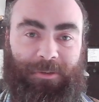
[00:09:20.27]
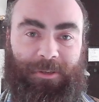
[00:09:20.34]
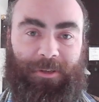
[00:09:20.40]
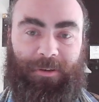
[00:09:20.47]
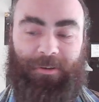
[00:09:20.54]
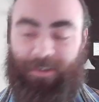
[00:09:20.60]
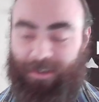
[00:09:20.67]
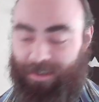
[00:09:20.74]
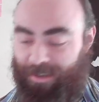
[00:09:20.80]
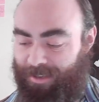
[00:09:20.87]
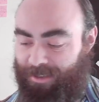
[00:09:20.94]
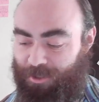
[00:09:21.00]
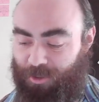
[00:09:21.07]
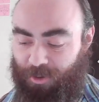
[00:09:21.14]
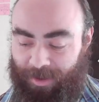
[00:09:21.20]
So
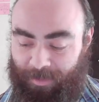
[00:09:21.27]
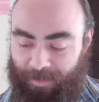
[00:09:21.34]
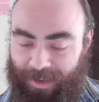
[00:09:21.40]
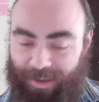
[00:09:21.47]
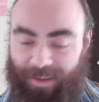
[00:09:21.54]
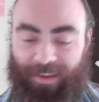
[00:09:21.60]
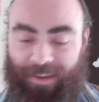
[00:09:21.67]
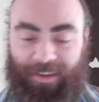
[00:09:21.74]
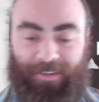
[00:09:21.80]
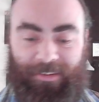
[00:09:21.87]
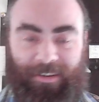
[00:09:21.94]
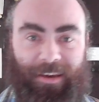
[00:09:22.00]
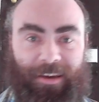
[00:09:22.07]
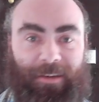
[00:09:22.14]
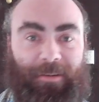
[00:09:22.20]
join me in